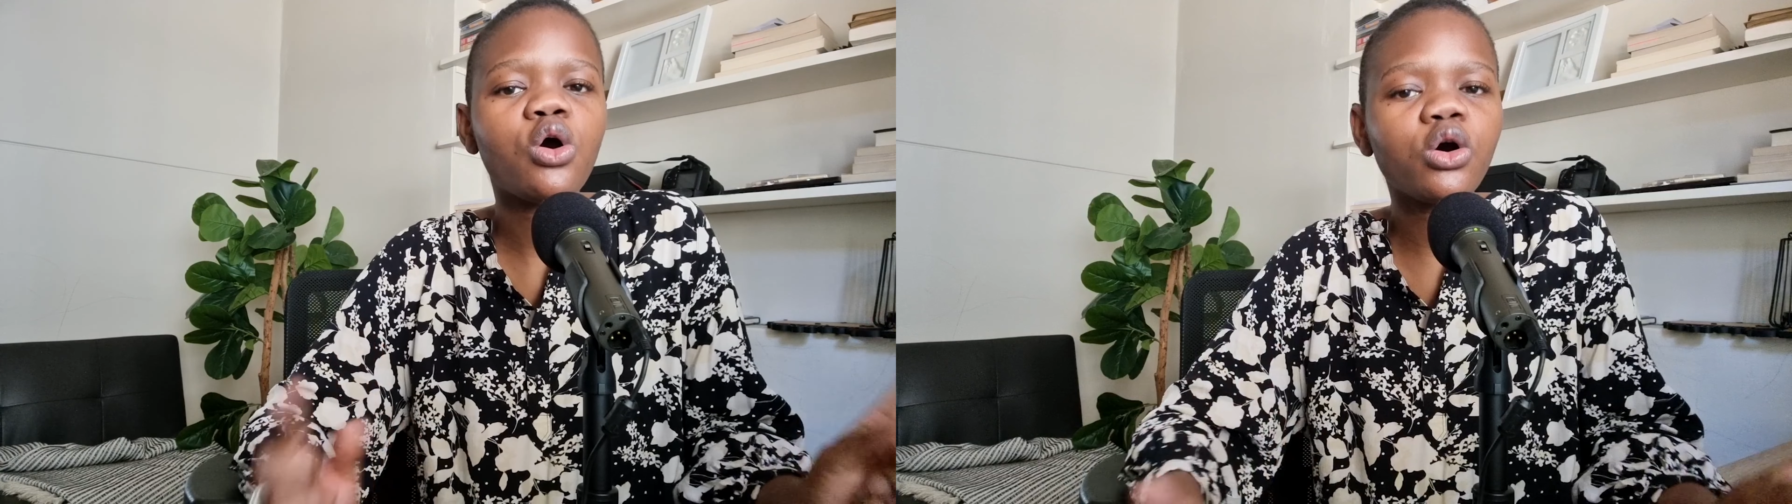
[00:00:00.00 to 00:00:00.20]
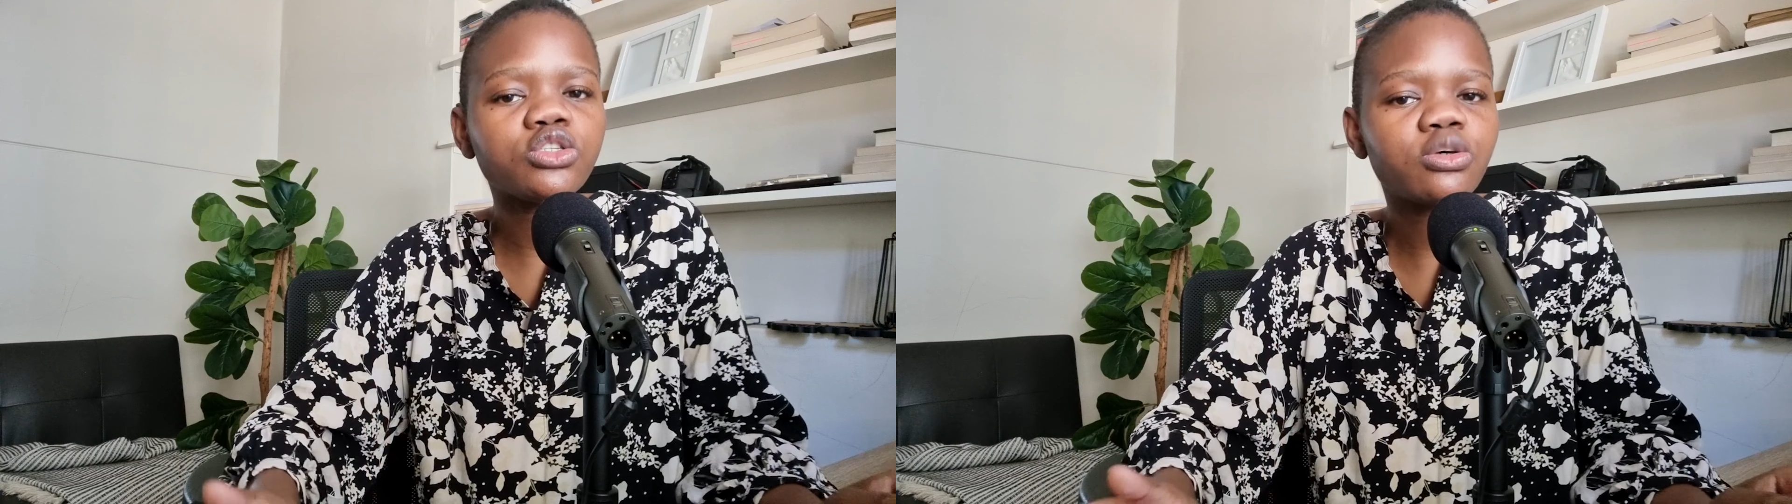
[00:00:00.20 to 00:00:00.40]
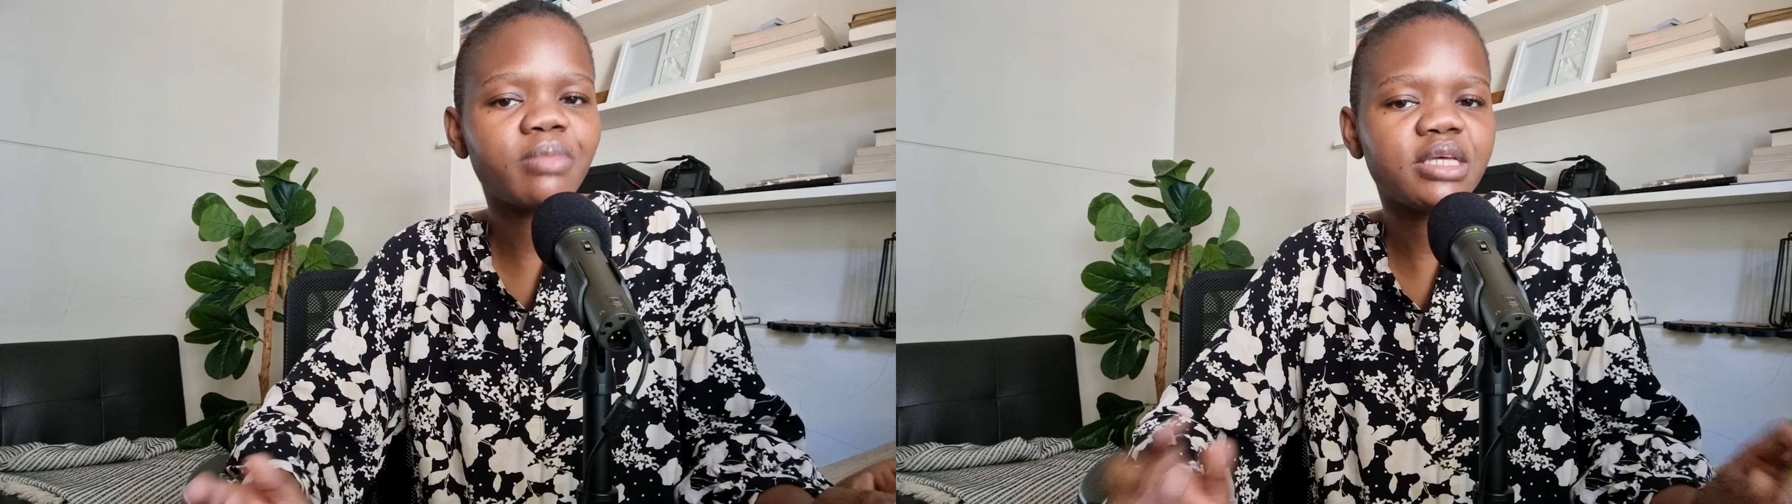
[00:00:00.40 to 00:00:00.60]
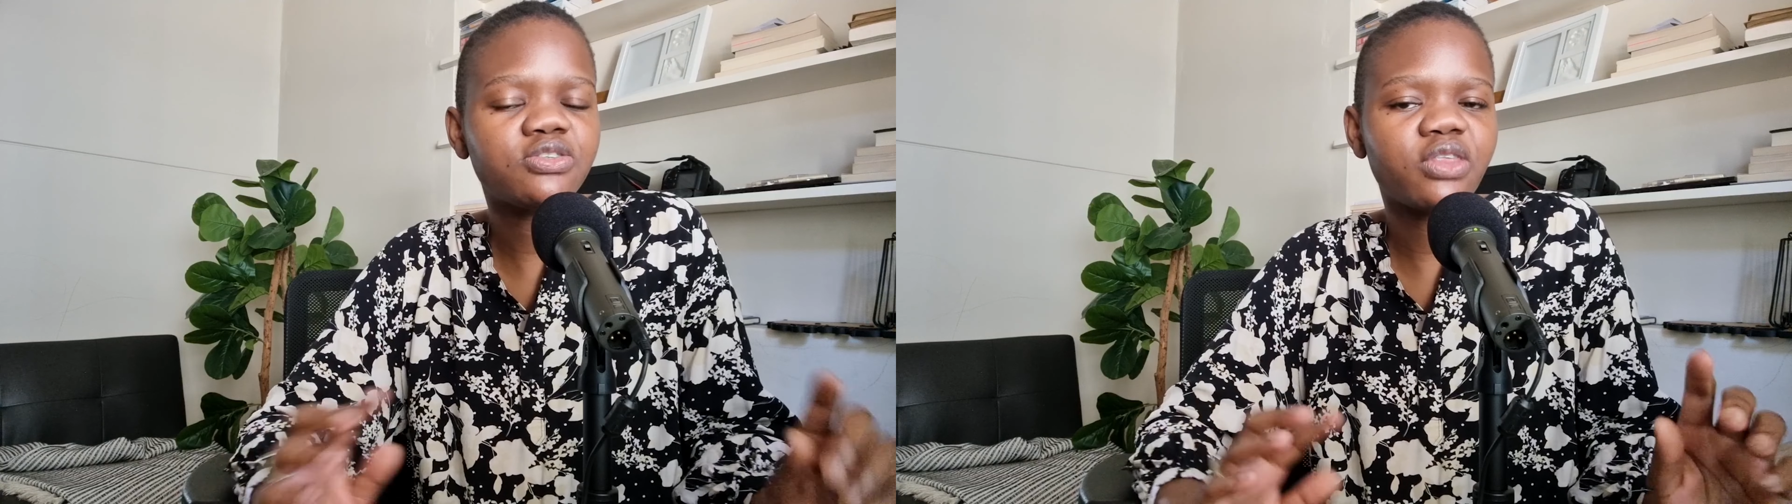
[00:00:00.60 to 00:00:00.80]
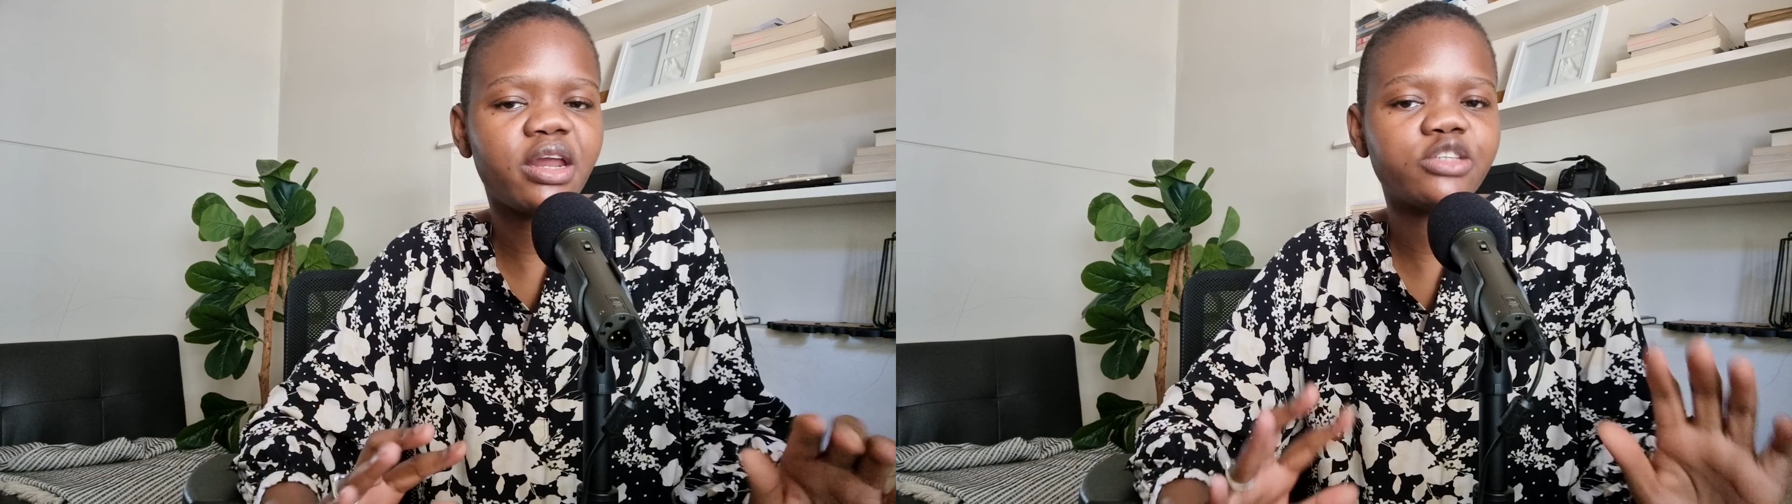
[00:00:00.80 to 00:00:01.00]
automate
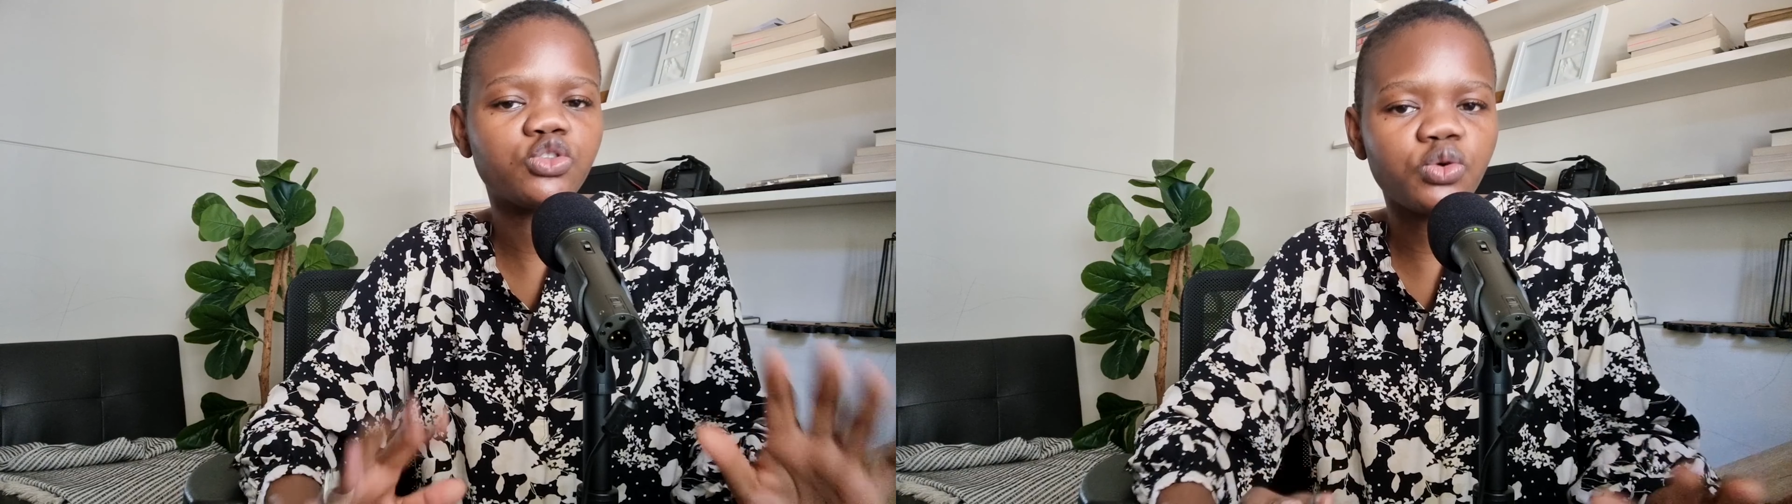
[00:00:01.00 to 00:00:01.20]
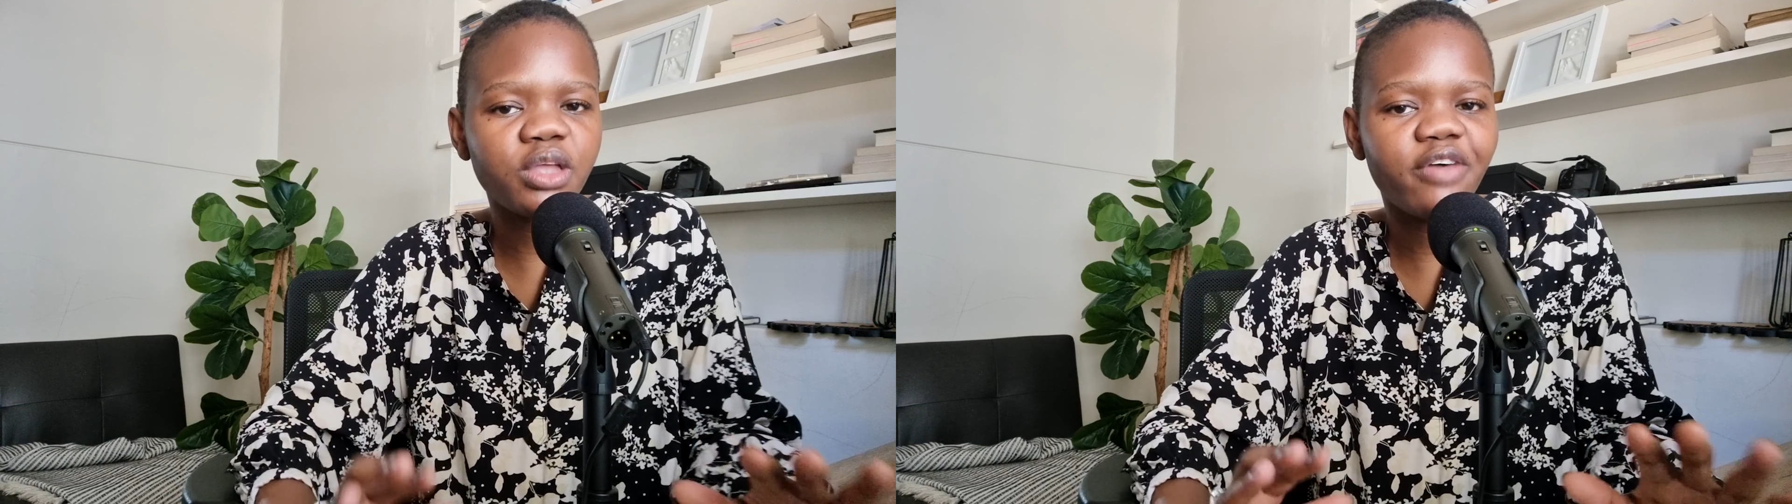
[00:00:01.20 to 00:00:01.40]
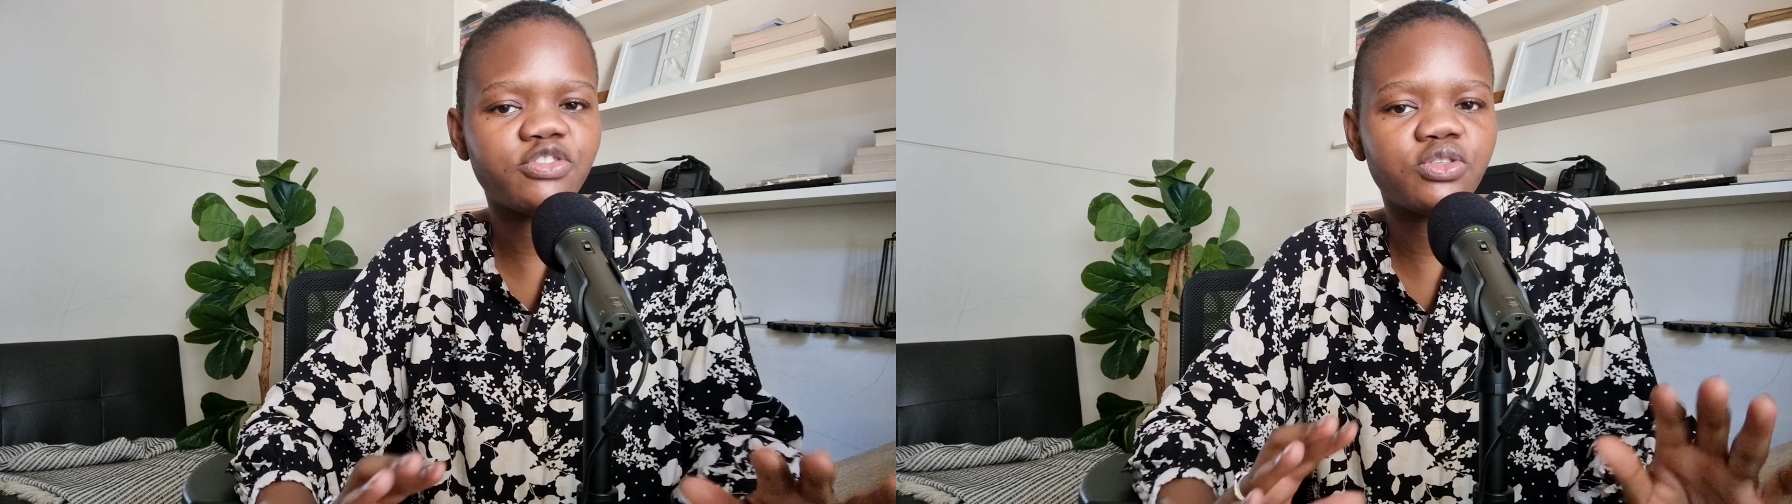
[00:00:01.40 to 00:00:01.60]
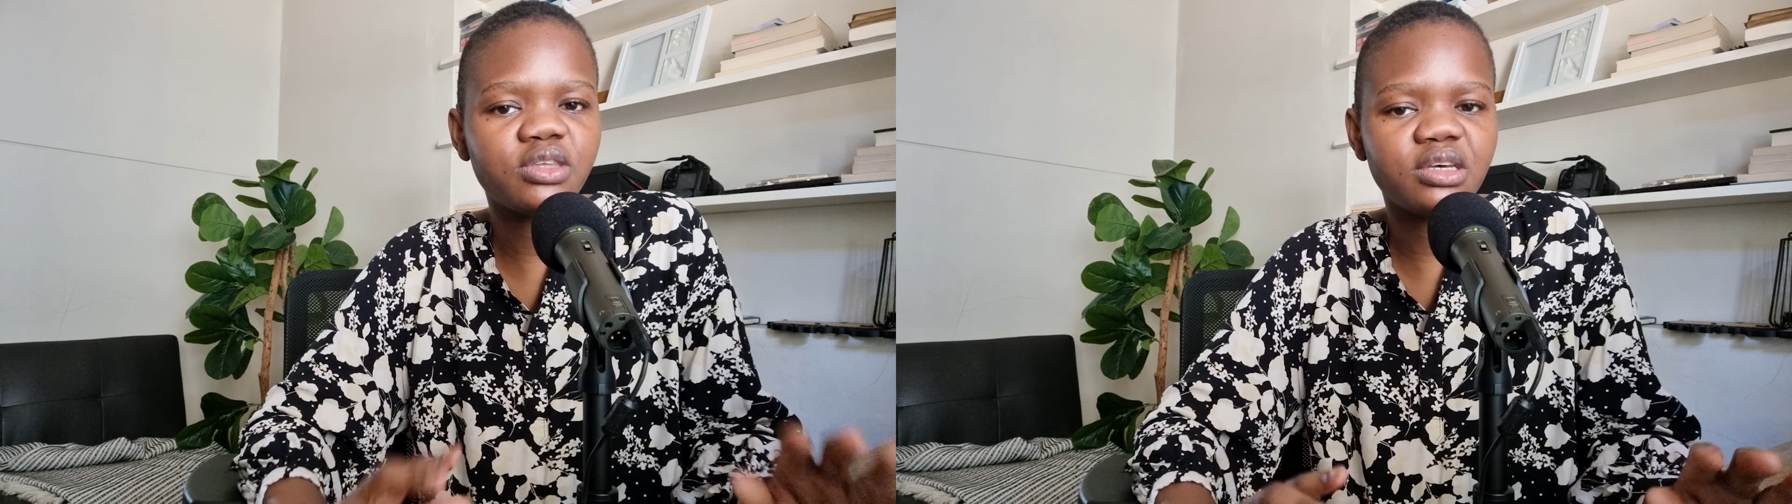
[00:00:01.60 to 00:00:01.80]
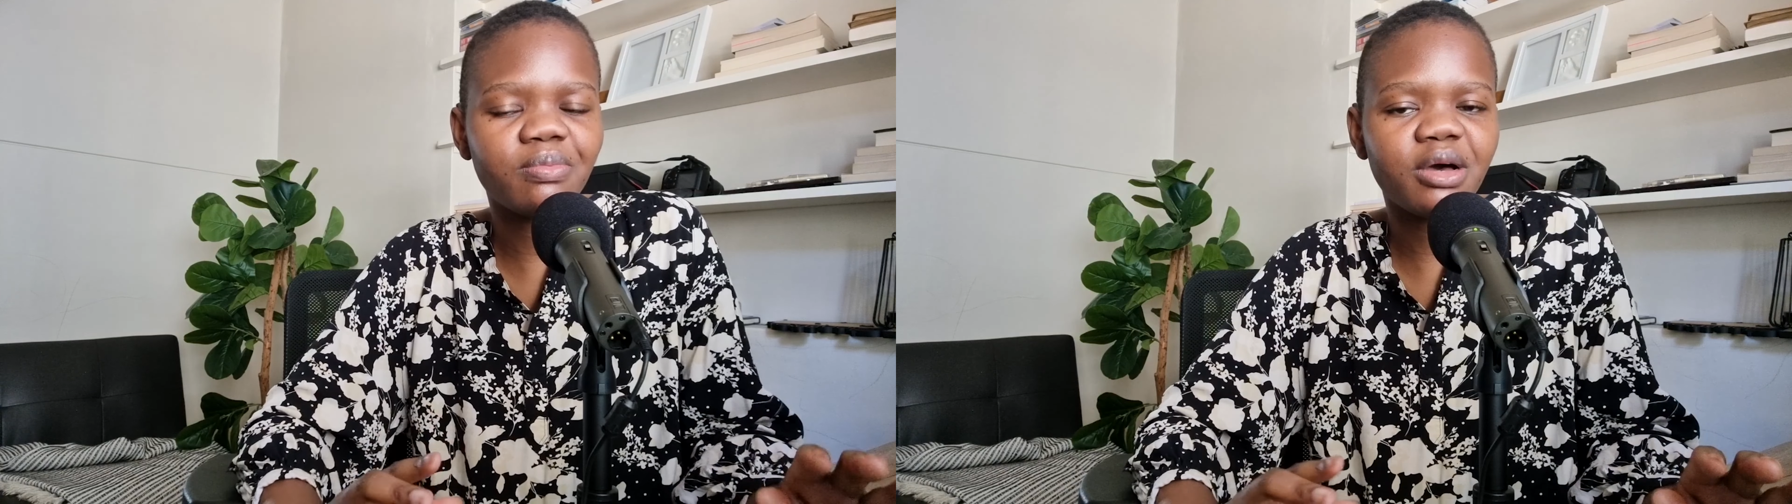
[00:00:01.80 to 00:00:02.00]
so that I don't have to
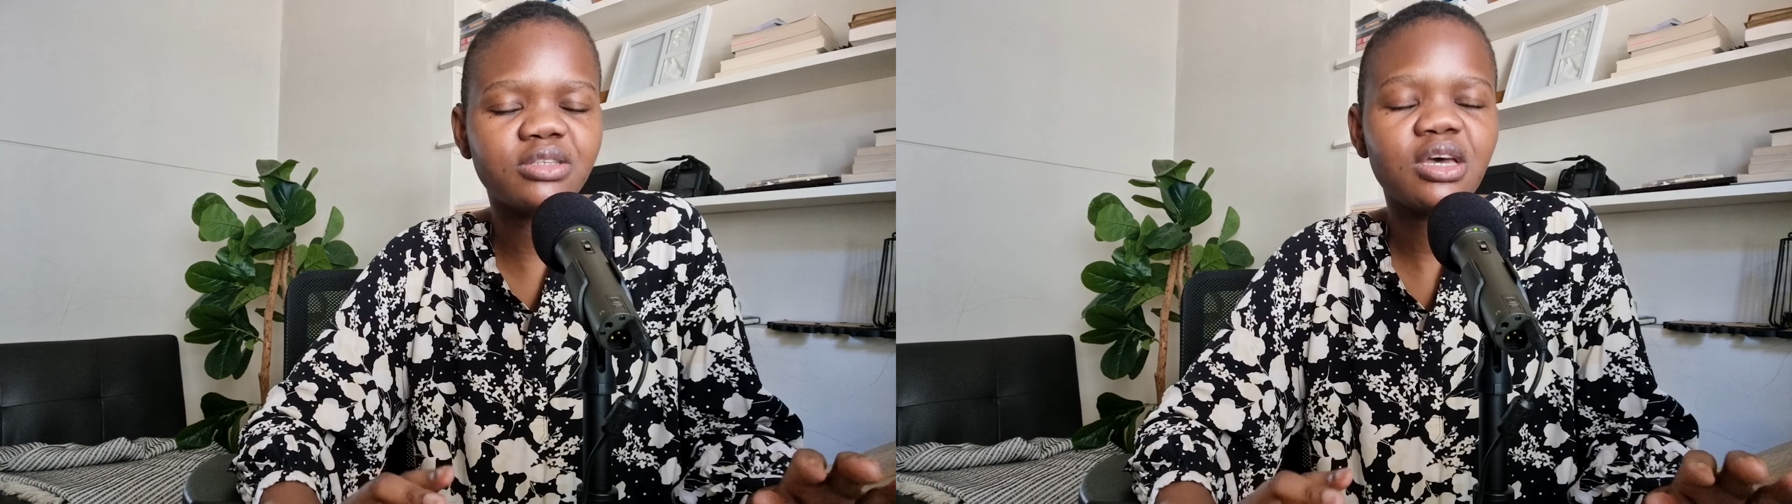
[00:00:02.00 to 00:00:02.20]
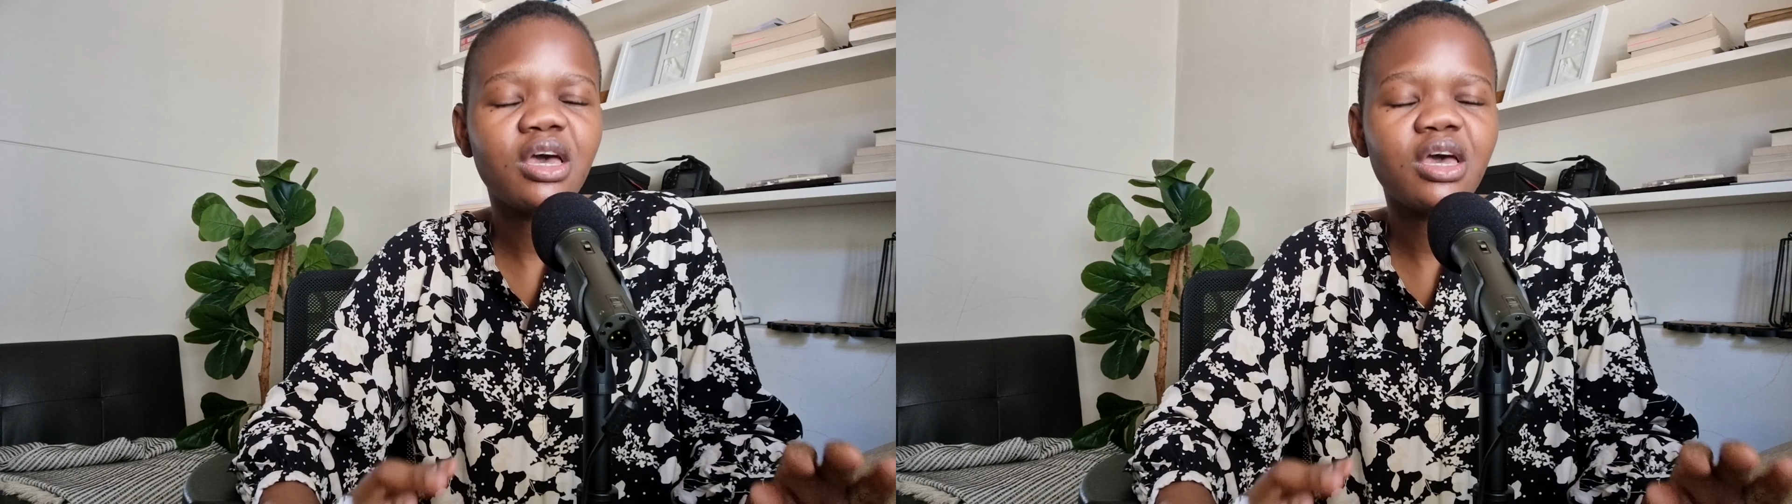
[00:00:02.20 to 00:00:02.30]
think about.